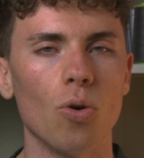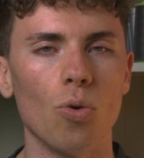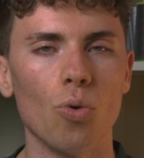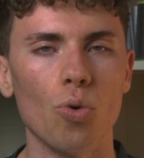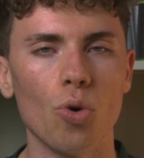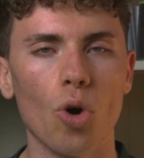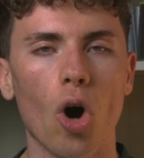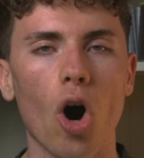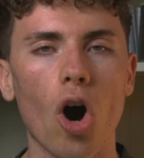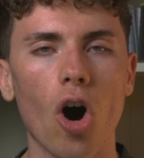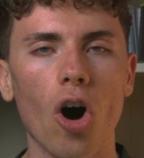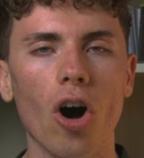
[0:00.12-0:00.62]

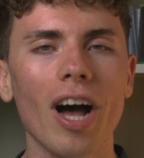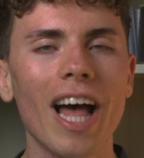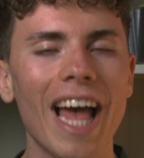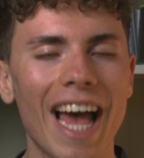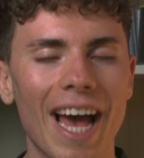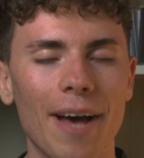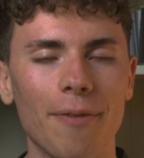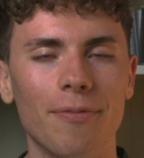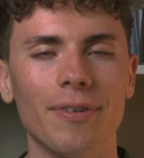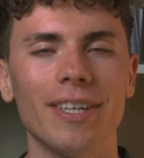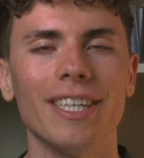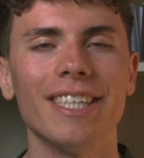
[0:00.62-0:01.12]
Raw
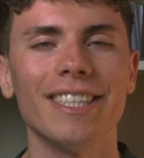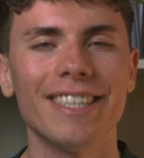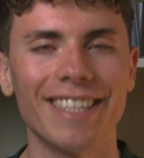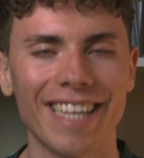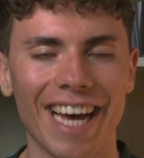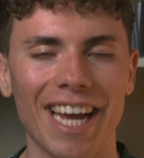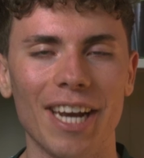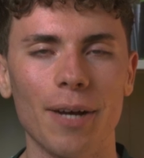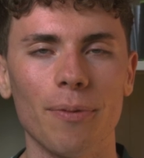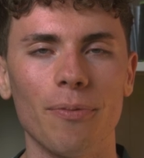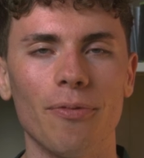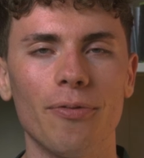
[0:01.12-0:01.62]
heavy
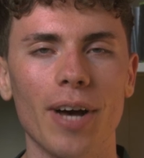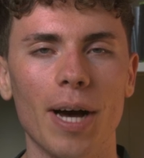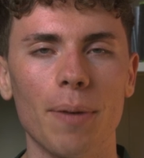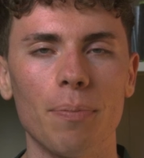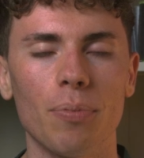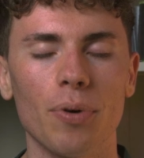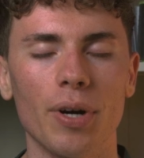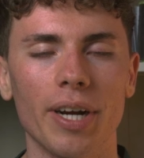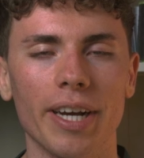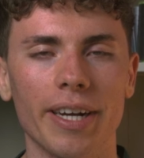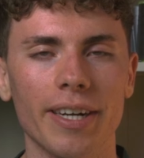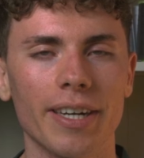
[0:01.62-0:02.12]
denim
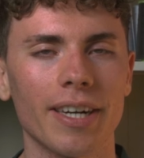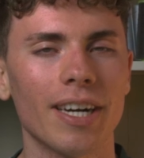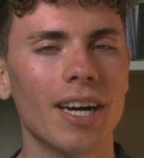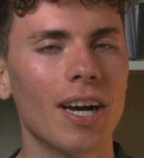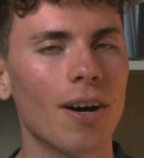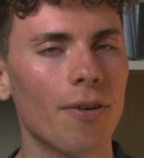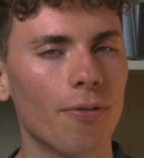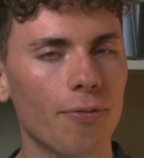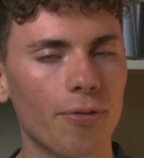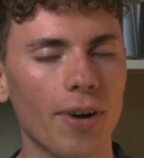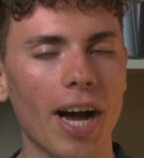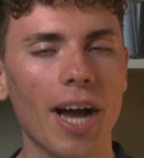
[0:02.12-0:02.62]
fabric,
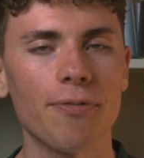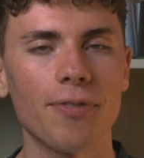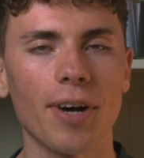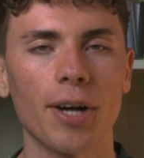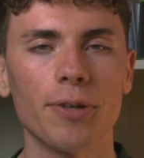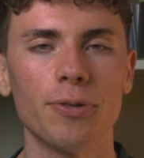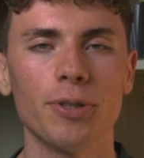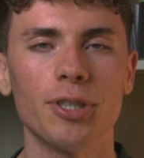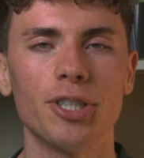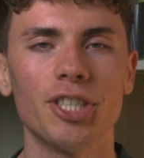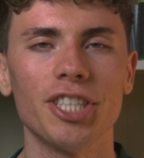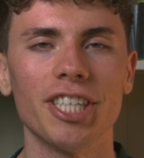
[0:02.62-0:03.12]

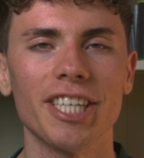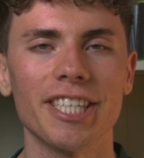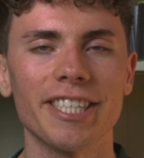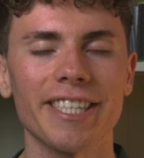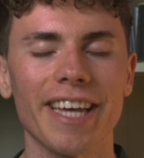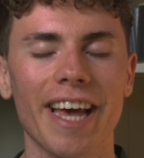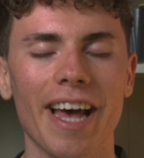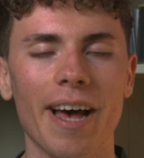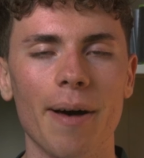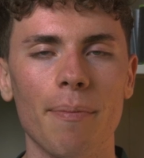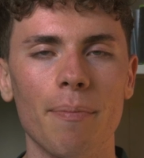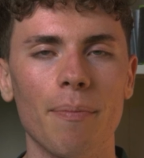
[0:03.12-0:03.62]
500
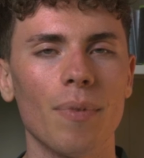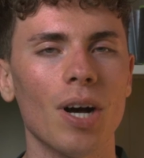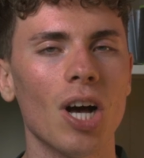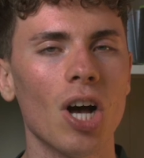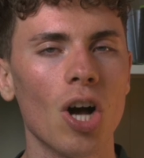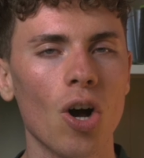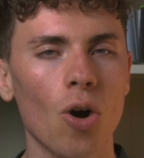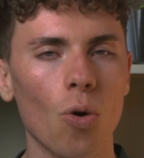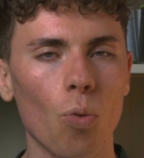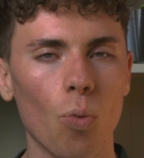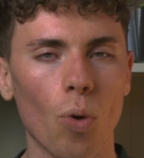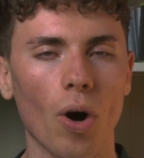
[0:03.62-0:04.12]
GSM,
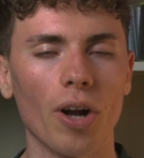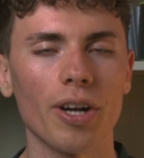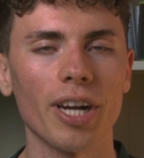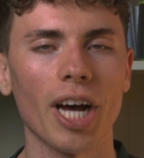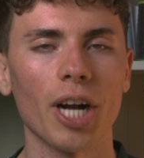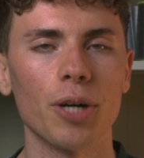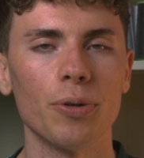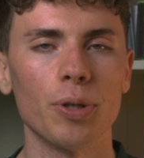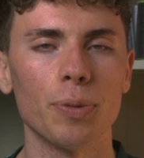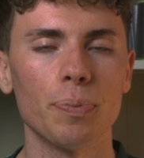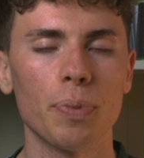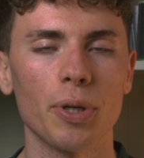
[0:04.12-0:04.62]

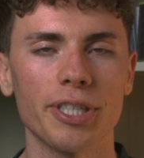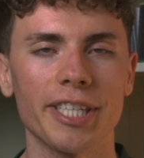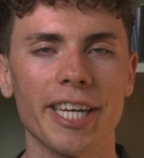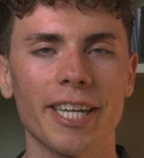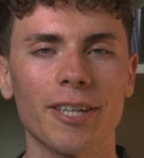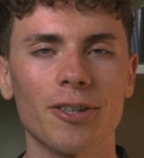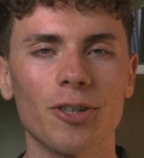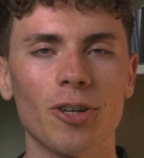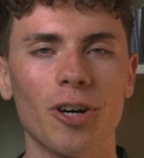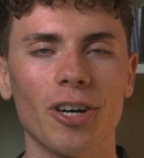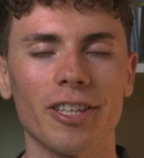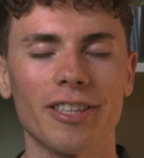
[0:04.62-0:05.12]

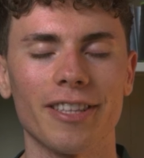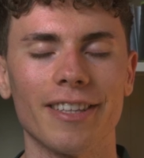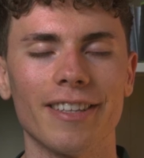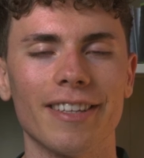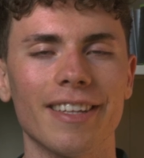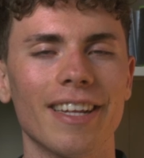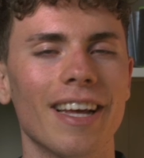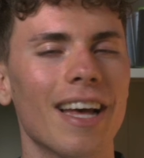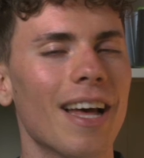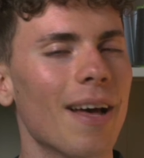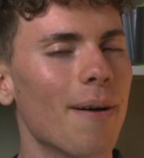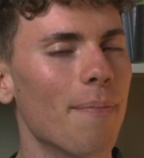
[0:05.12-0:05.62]
100%
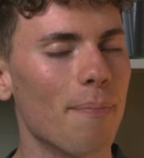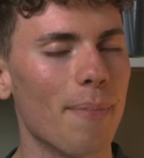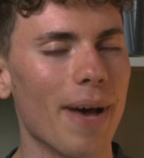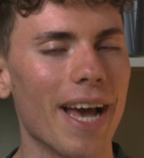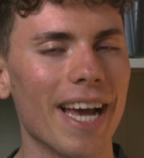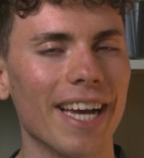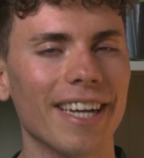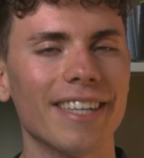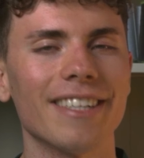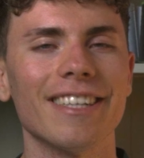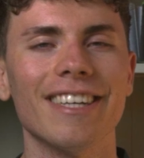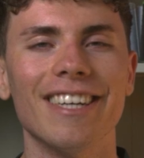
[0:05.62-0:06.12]
cotton,
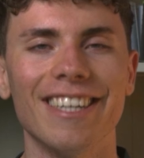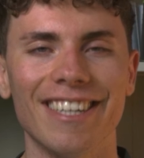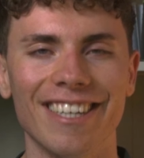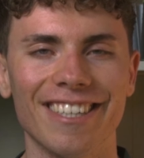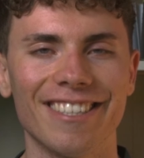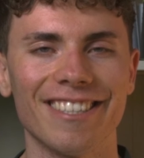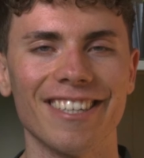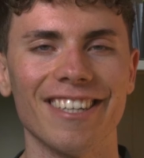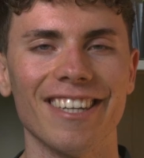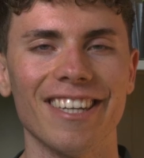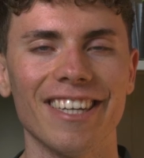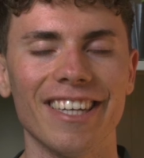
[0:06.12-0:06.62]
made in
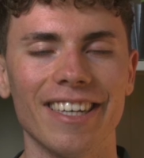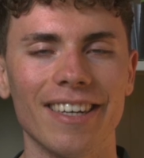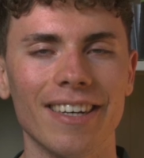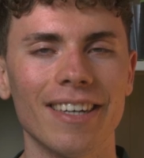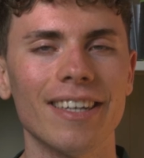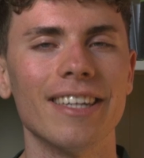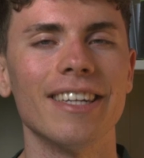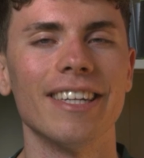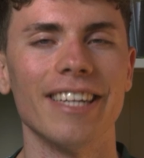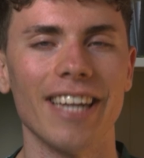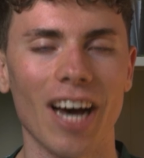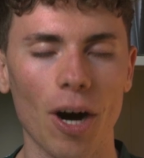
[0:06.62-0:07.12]
Italy,
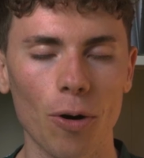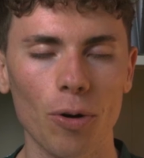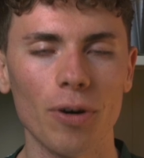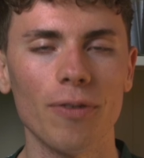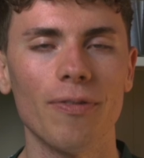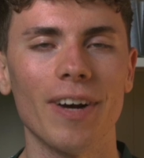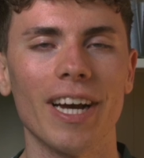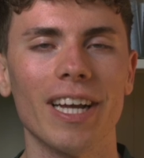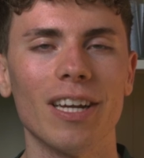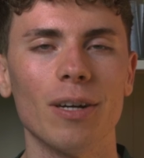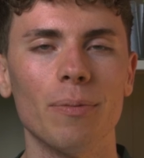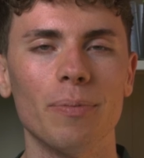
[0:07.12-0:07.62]
now
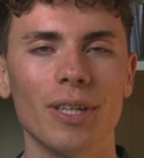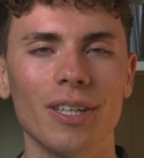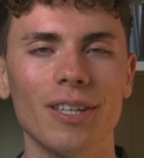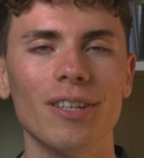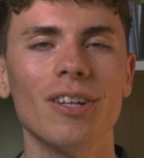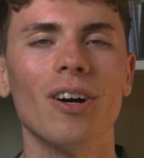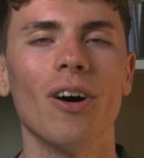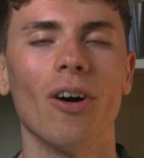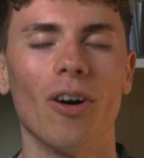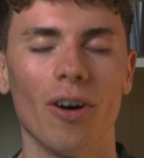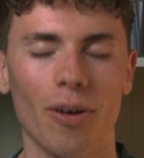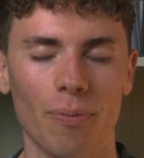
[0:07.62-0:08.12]

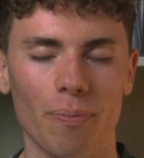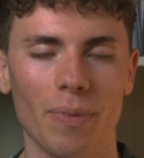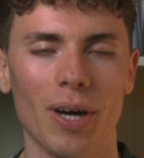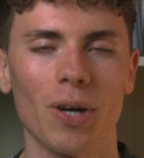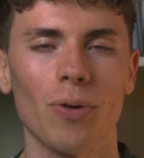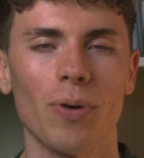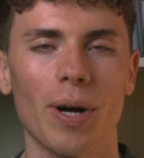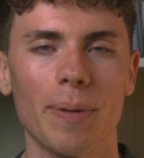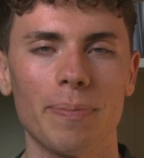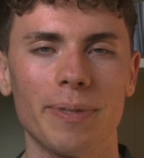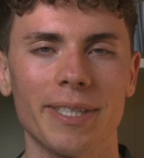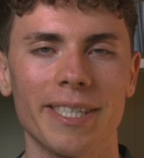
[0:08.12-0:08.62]
available on my
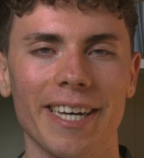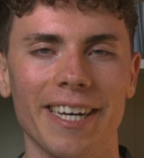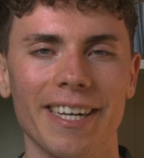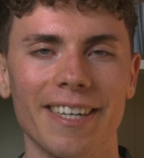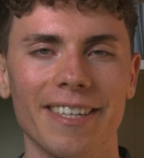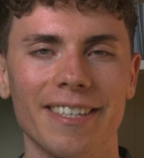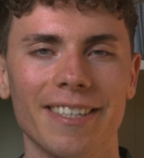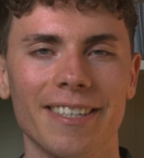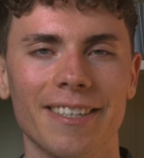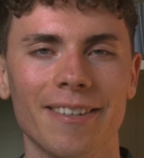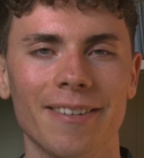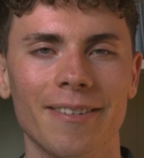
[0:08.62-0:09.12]

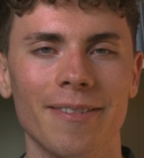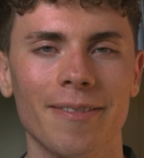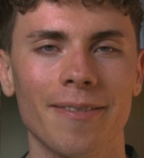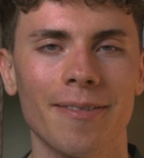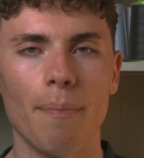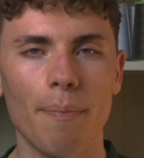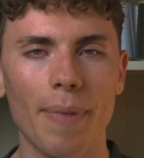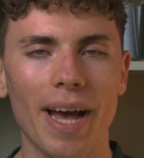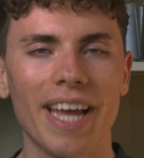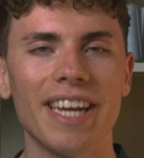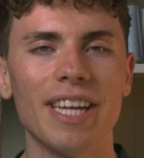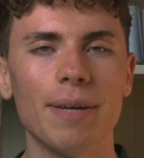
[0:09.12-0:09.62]
website.
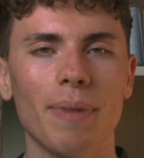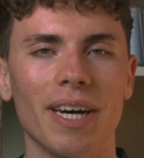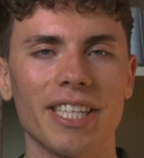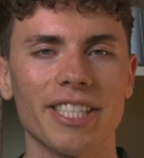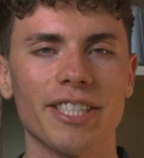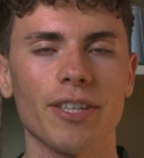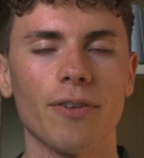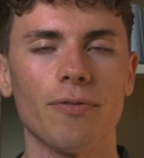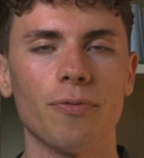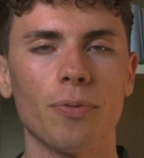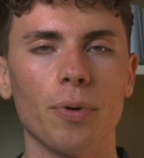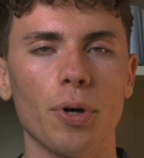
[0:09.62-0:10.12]
Many
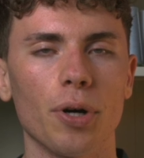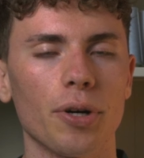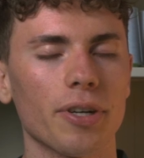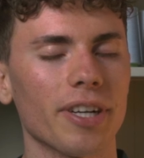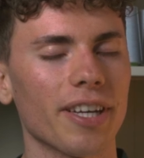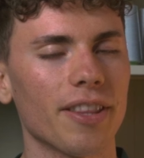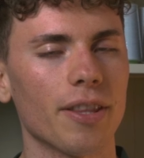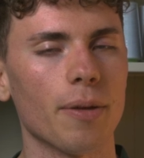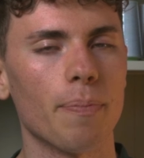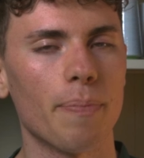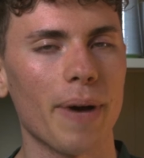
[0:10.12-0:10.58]
months of work in the